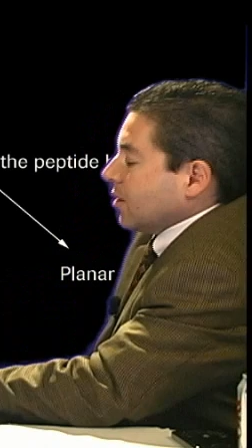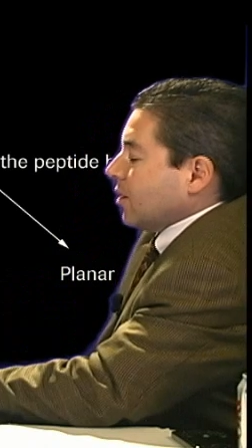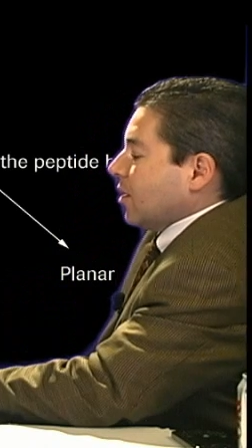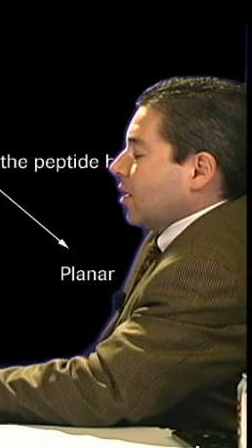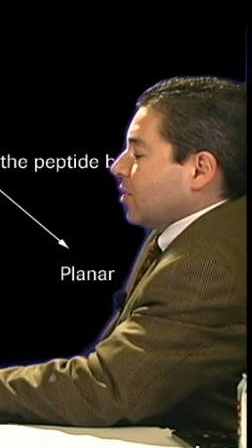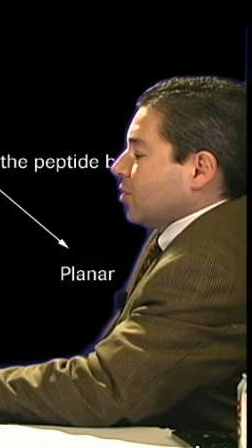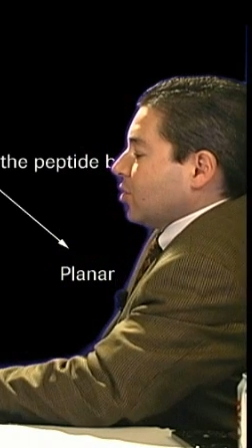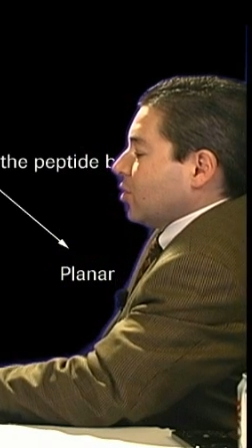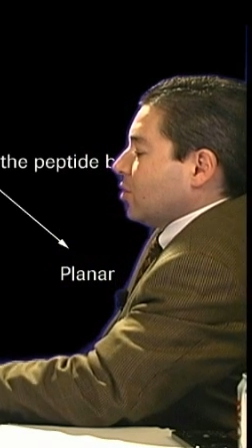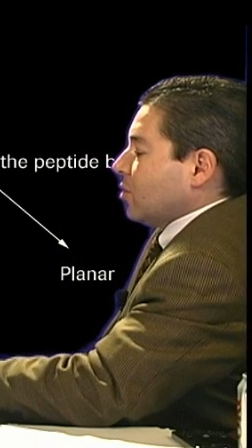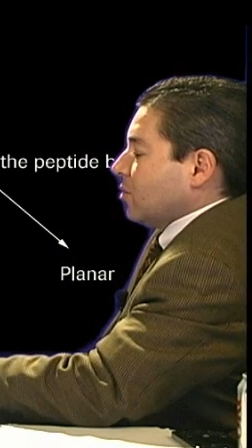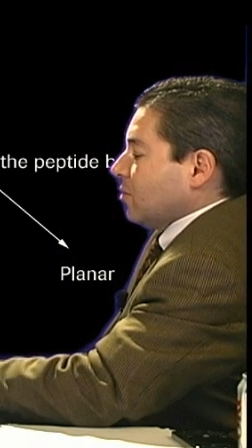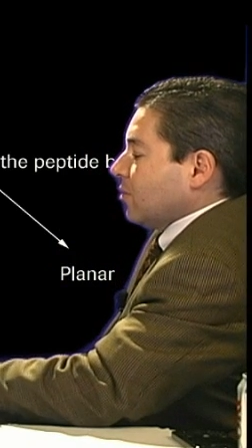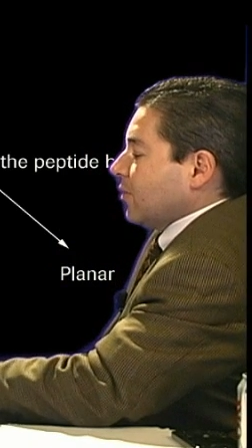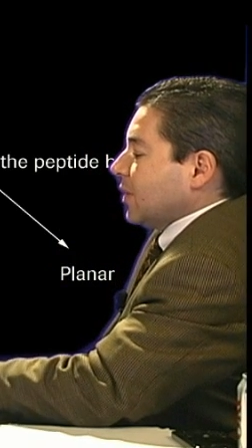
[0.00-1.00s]

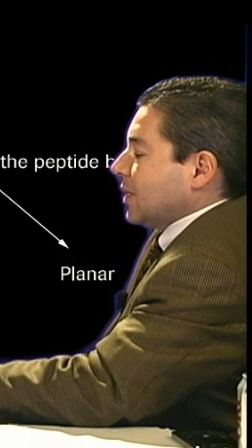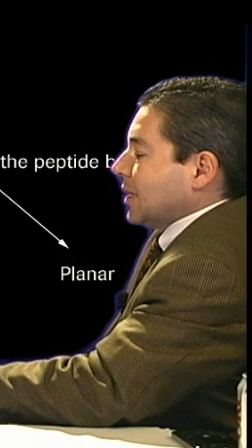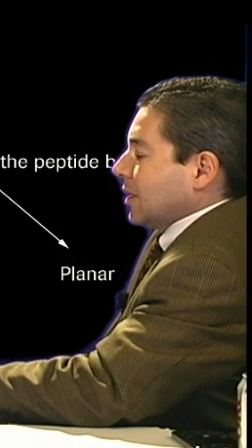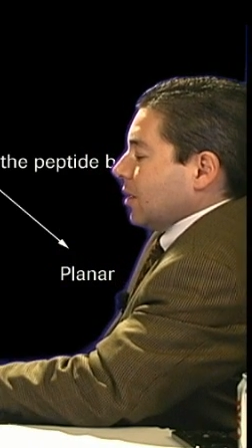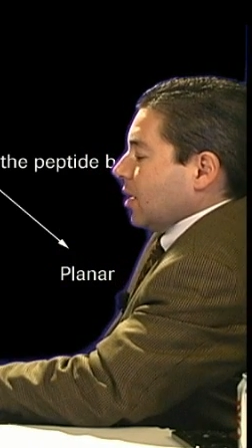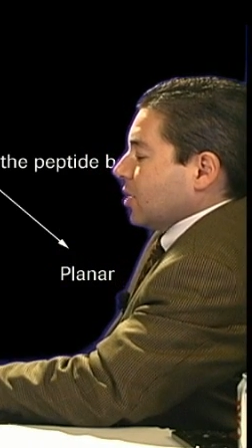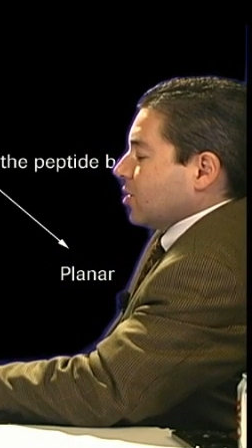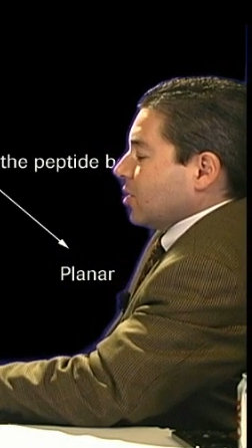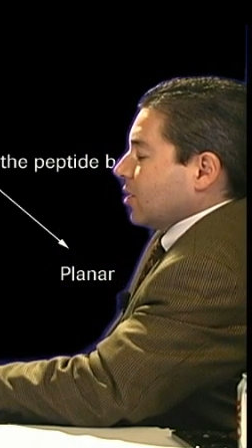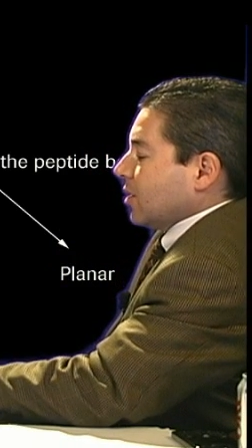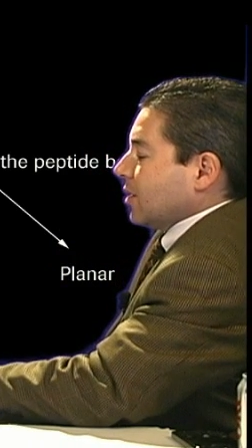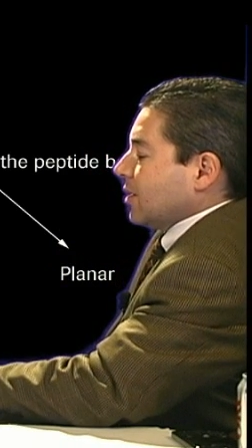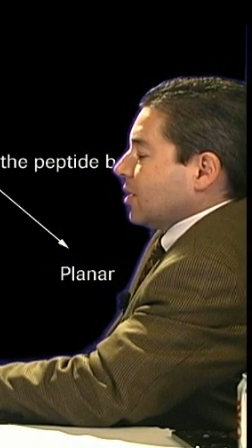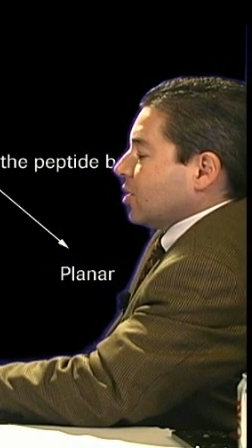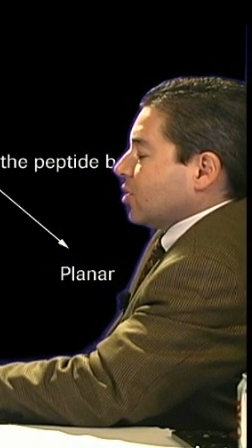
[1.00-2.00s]
under physiological
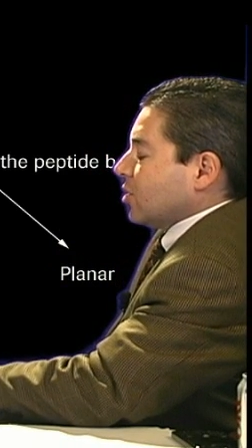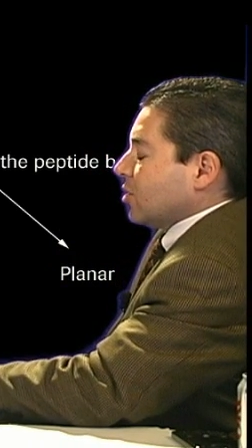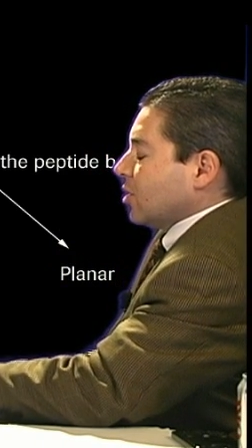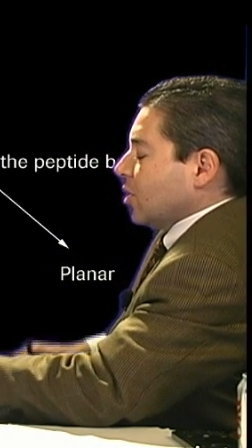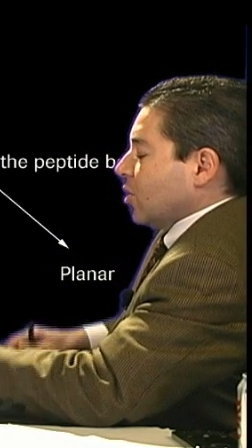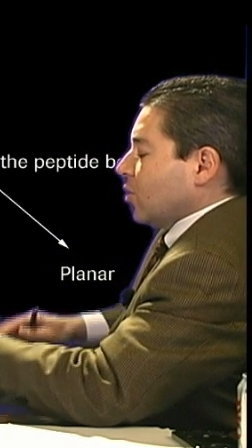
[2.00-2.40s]
conditions,